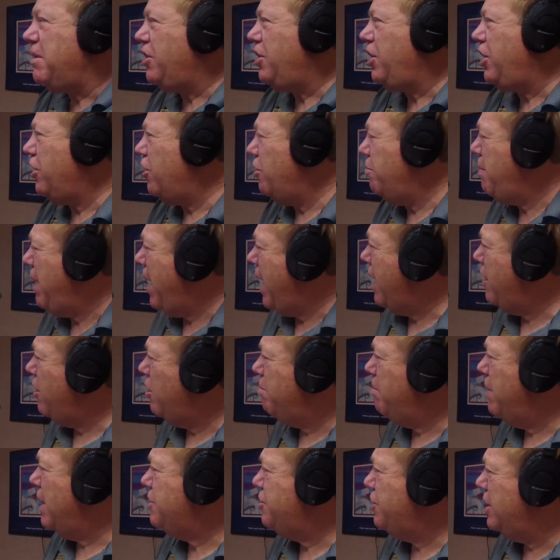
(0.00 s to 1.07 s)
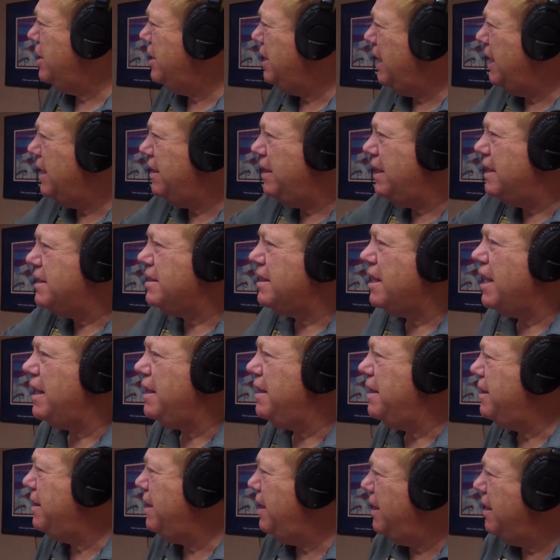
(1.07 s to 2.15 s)
of year matter much in this kind
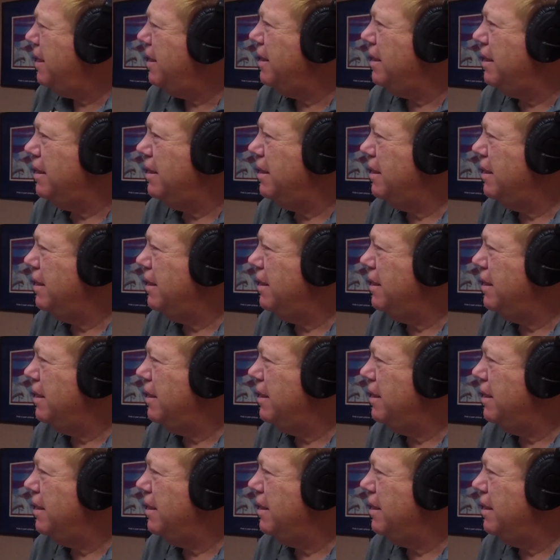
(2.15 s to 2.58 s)
of thing?